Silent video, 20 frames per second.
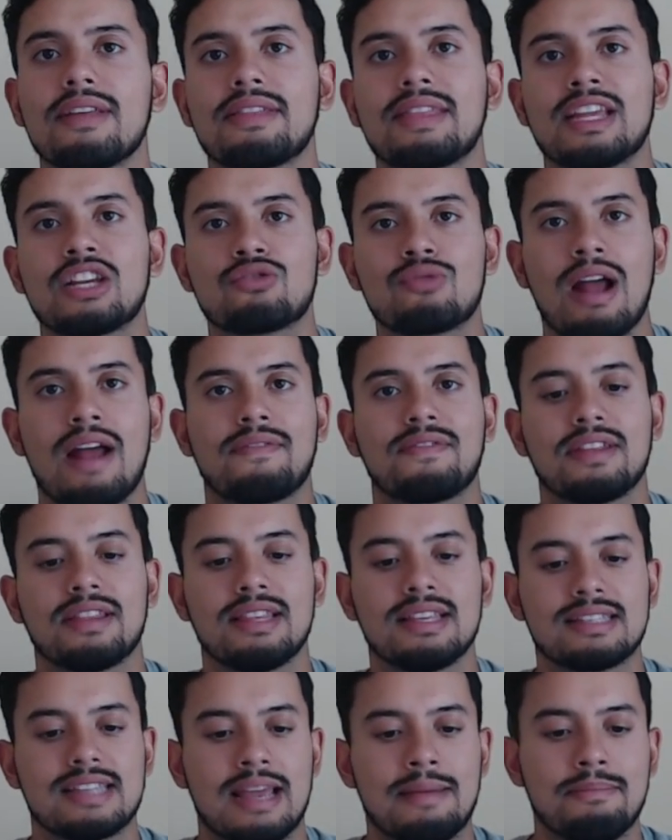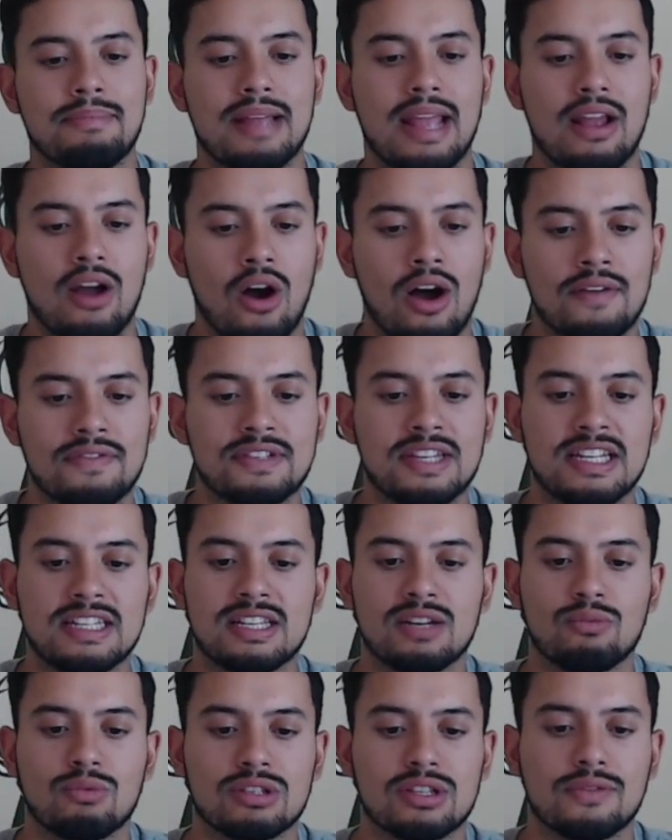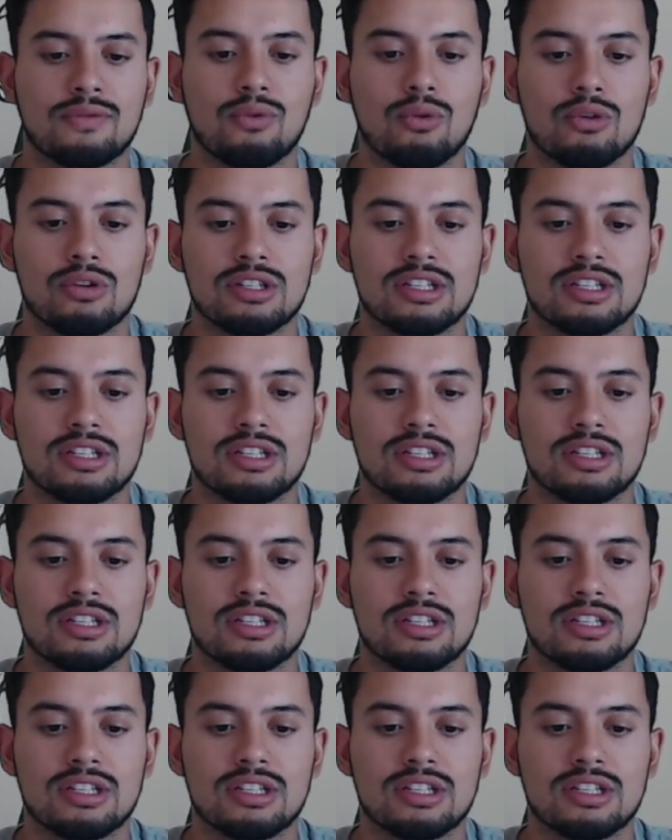they drafted this NBA offseason was, of course,